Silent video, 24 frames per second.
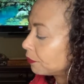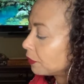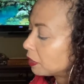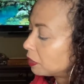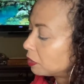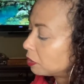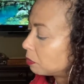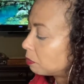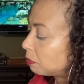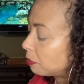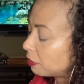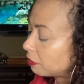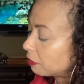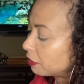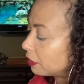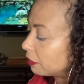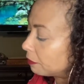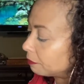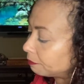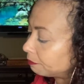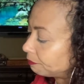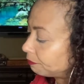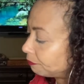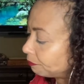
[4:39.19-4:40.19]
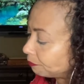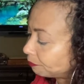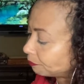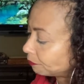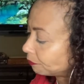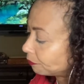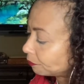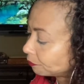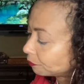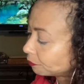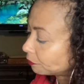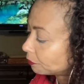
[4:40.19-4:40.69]
Spirit,
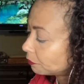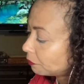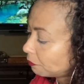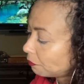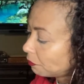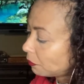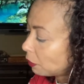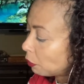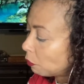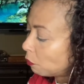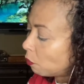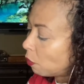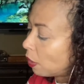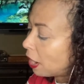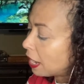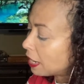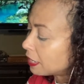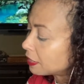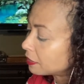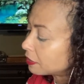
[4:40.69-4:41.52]
why